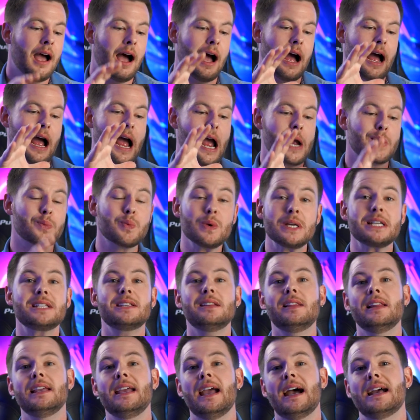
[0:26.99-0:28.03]
I
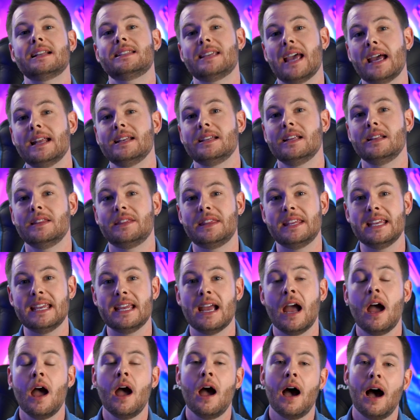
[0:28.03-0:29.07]
recently attended
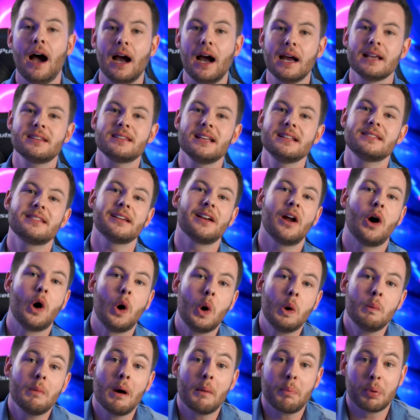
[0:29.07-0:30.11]
the Hisense At
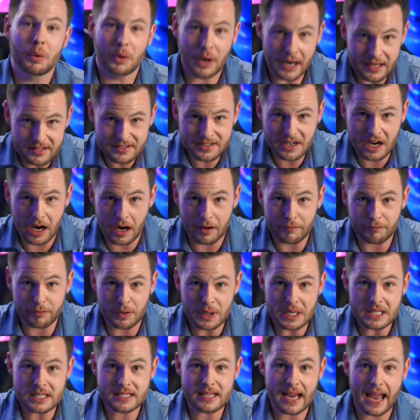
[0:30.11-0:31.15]
Home press conference,